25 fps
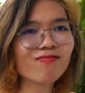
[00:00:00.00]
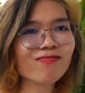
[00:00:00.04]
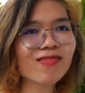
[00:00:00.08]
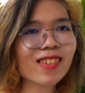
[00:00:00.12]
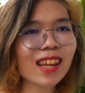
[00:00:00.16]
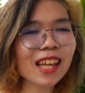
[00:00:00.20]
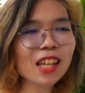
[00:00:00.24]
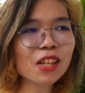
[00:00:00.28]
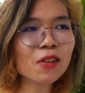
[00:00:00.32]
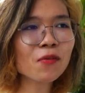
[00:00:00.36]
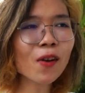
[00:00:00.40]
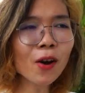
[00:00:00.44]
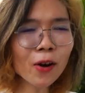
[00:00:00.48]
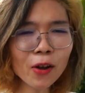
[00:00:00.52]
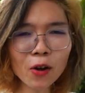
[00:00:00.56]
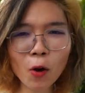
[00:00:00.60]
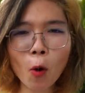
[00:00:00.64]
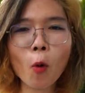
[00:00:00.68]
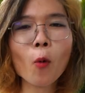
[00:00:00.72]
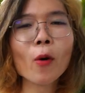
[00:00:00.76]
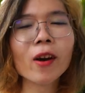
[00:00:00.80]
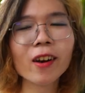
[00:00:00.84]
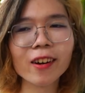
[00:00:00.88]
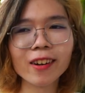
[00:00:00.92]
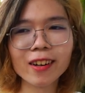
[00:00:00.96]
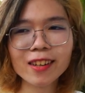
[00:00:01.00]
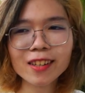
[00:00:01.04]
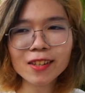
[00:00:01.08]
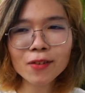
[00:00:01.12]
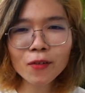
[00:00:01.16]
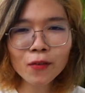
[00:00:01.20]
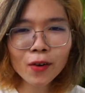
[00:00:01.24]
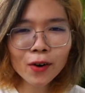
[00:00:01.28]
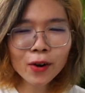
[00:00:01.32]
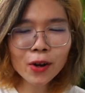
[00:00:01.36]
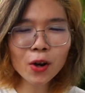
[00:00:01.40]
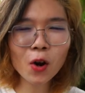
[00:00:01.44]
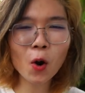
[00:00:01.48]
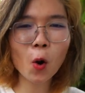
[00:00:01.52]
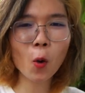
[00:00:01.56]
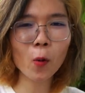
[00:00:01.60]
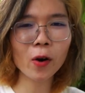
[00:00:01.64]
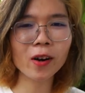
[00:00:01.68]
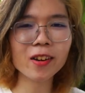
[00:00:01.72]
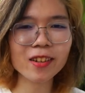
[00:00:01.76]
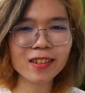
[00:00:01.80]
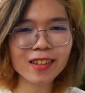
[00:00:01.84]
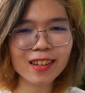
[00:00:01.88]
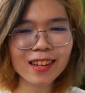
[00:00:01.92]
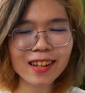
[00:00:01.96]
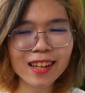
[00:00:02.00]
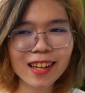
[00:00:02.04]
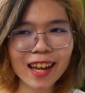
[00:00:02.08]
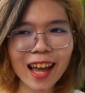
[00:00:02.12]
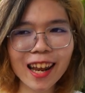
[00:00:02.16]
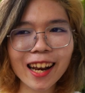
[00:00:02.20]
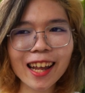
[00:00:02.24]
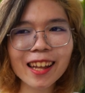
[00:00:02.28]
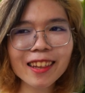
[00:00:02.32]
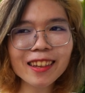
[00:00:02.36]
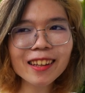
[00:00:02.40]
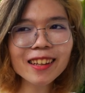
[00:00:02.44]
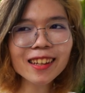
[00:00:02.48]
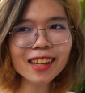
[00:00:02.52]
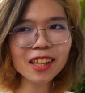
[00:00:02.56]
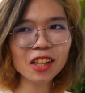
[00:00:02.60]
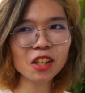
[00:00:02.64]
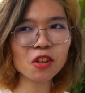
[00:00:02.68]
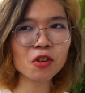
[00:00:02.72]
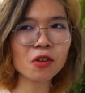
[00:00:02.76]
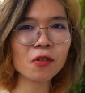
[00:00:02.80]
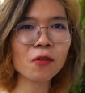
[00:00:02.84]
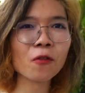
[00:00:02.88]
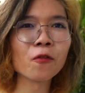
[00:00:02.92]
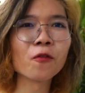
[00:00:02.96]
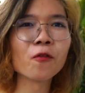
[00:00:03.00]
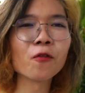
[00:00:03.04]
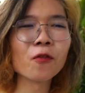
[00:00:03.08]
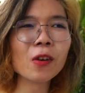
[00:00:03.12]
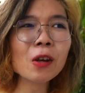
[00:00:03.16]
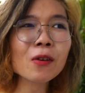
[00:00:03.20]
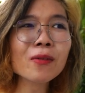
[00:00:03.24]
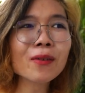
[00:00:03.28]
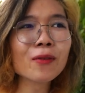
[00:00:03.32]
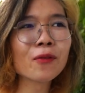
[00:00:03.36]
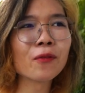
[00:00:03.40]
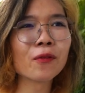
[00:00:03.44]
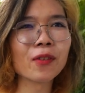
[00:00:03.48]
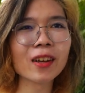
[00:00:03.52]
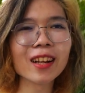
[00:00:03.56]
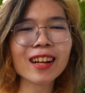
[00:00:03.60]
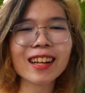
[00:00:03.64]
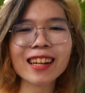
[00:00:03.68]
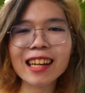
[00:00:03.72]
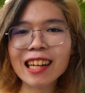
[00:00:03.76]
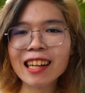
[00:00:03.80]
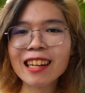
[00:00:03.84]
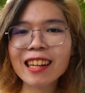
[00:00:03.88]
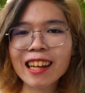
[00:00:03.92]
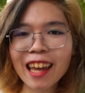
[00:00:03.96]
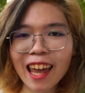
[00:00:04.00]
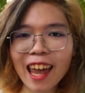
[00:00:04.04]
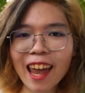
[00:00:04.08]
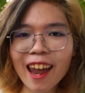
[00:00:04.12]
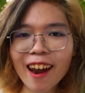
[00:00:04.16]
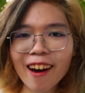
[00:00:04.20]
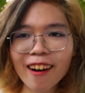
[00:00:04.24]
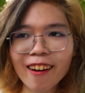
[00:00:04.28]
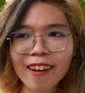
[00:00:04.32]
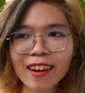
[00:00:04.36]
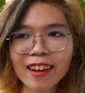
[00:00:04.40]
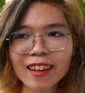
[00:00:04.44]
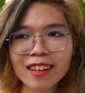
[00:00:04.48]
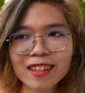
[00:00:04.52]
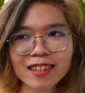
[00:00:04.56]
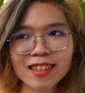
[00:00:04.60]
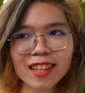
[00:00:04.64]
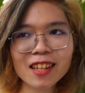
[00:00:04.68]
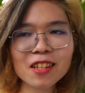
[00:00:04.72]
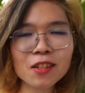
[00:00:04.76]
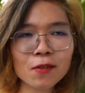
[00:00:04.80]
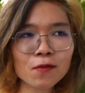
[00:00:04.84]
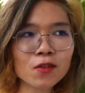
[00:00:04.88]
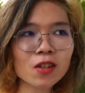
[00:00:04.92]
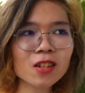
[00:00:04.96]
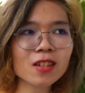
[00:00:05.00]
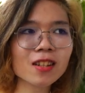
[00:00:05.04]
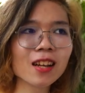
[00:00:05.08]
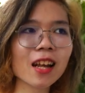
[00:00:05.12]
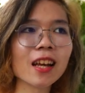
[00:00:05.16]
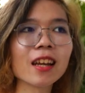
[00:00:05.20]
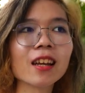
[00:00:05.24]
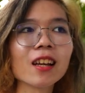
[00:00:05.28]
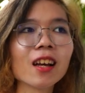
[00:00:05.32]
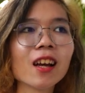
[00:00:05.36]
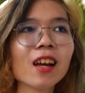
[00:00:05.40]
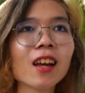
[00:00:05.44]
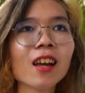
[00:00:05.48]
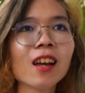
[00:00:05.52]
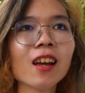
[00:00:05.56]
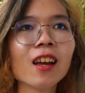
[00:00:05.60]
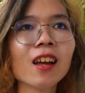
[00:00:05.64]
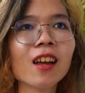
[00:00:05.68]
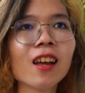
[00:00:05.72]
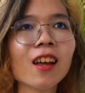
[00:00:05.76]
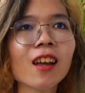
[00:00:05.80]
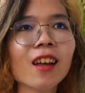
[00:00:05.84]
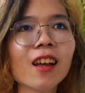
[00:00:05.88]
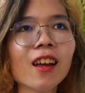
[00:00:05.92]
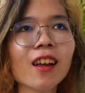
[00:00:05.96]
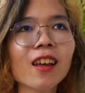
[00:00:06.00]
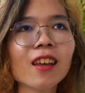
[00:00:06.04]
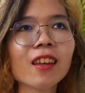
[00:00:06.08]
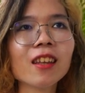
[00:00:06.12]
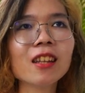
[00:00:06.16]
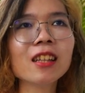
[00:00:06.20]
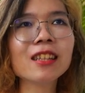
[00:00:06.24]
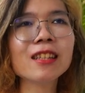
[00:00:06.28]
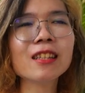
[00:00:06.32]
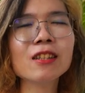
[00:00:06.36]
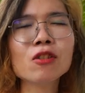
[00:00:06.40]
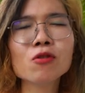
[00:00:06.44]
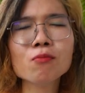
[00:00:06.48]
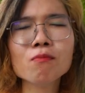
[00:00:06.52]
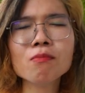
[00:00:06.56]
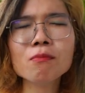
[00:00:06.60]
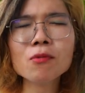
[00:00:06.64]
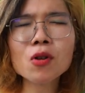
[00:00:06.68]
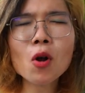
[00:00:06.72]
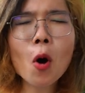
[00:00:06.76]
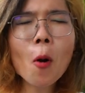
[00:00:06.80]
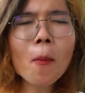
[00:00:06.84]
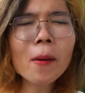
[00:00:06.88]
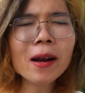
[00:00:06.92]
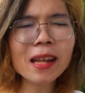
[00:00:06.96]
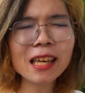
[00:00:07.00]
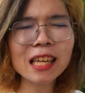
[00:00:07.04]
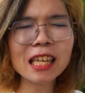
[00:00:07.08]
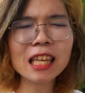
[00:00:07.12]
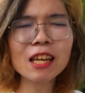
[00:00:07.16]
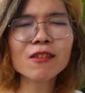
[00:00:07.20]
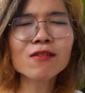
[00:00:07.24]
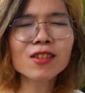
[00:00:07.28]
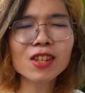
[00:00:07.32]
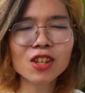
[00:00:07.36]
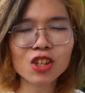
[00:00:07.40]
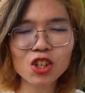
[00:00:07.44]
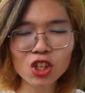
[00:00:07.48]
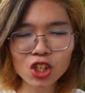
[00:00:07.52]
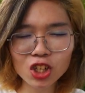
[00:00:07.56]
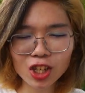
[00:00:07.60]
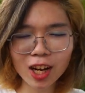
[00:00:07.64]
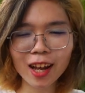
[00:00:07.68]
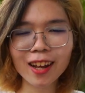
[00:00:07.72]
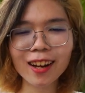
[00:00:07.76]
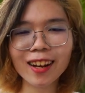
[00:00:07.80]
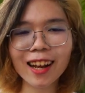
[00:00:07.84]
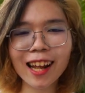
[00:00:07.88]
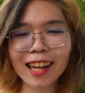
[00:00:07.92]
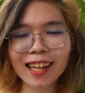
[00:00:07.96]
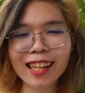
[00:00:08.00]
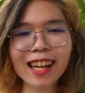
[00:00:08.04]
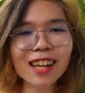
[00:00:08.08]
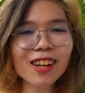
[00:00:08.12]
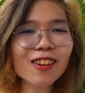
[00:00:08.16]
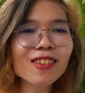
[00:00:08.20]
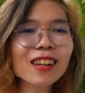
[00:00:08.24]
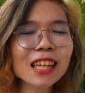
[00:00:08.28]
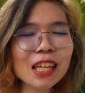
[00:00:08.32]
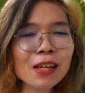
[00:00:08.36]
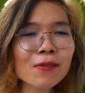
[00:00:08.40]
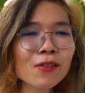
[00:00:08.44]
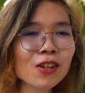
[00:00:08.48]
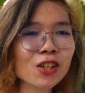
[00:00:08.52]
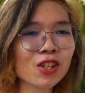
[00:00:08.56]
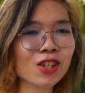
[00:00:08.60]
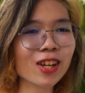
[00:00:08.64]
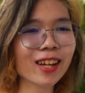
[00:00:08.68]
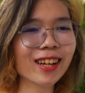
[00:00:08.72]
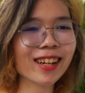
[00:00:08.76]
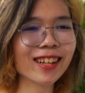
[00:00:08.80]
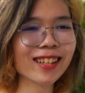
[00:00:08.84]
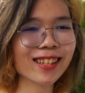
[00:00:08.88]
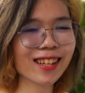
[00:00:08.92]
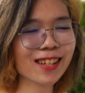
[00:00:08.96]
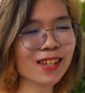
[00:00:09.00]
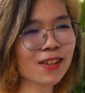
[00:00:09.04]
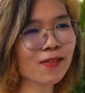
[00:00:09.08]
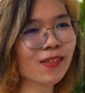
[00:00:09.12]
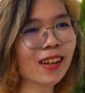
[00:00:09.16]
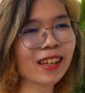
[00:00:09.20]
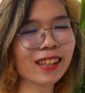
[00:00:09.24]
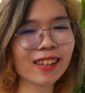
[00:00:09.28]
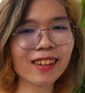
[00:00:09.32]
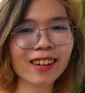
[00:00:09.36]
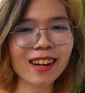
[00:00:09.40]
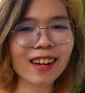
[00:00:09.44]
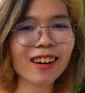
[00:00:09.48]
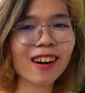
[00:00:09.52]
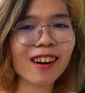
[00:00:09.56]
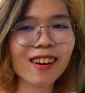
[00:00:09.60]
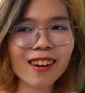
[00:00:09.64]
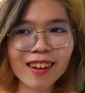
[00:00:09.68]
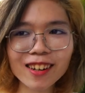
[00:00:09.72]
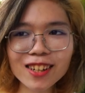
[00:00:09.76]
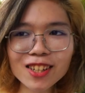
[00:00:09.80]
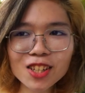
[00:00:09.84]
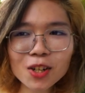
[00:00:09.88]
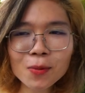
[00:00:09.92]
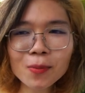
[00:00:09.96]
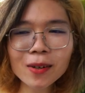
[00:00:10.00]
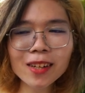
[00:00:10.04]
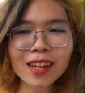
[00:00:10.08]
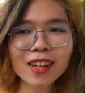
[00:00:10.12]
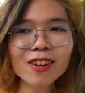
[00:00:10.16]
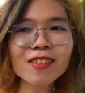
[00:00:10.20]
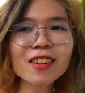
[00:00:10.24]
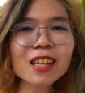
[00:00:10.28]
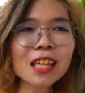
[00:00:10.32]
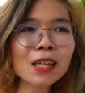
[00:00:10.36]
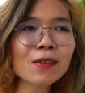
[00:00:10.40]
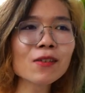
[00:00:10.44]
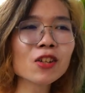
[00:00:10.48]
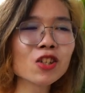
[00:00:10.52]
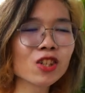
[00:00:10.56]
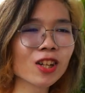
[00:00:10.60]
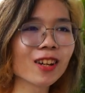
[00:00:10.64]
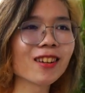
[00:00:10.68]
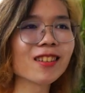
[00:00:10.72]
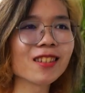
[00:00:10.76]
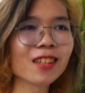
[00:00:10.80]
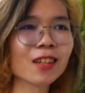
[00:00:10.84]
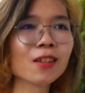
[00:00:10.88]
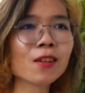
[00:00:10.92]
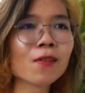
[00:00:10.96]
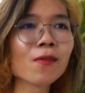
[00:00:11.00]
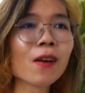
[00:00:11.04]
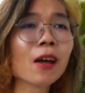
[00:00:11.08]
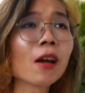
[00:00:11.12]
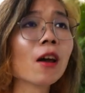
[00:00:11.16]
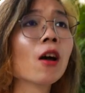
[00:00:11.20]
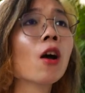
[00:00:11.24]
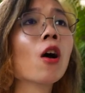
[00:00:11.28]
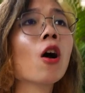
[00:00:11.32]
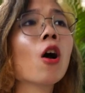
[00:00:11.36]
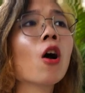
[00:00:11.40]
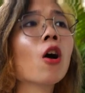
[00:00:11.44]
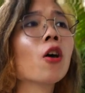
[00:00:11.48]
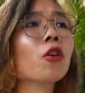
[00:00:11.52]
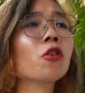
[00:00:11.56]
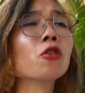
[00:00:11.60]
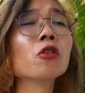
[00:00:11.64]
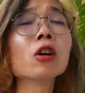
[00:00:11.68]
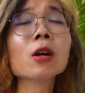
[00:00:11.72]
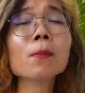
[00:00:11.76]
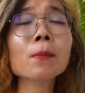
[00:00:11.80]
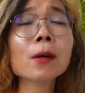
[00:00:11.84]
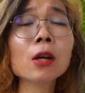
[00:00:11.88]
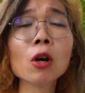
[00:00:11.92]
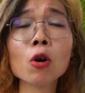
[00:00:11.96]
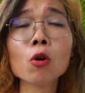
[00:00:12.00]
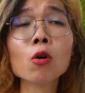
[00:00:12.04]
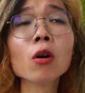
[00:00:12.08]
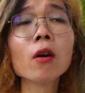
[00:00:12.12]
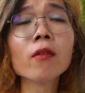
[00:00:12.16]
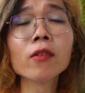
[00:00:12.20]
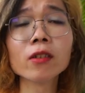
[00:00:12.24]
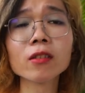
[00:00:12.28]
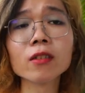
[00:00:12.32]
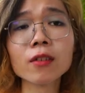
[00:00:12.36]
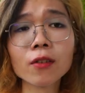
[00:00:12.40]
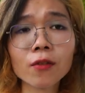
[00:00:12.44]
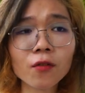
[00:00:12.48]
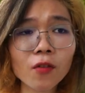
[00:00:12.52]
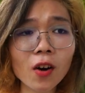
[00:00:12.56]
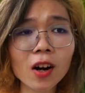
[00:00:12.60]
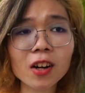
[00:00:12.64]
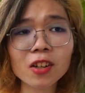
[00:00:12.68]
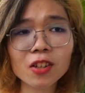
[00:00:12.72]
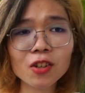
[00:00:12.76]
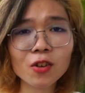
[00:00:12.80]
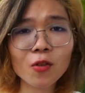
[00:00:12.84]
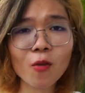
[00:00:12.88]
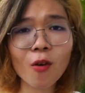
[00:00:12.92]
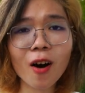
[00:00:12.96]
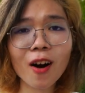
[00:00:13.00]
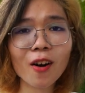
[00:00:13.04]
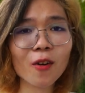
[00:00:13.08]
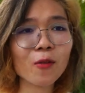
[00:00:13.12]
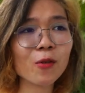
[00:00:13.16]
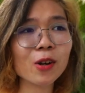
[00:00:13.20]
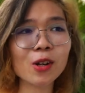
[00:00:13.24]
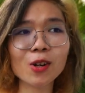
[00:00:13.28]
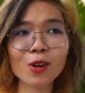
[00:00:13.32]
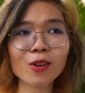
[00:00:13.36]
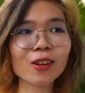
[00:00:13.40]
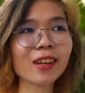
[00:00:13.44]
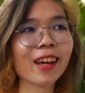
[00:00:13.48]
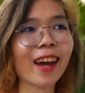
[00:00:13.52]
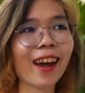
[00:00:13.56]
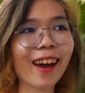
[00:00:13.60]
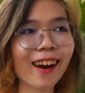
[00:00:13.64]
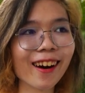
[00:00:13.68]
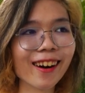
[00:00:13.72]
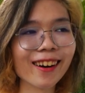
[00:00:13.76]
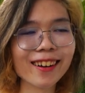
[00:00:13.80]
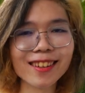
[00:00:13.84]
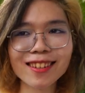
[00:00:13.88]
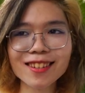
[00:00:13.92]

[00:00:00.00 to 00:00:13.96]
it's very queer. It's a very queer city, and I think like you could even feel it in the air in the sense of just like nobody gives a shit. Like they don't give a shit in a sense of like they're gonna hurt you, but they don't give a shit in a sense of like you could be whoever the fuck you want. We don't care.